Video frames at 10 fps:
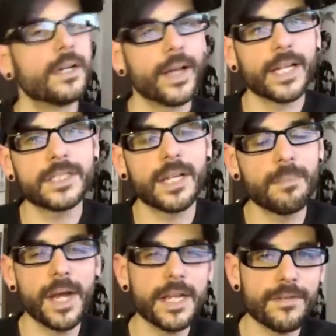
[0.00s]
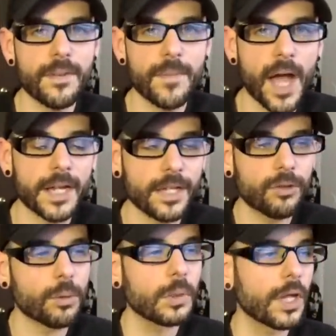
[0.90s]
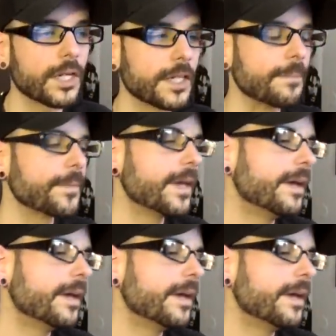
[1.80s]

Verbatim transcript: Like I said, many of them not E3 related.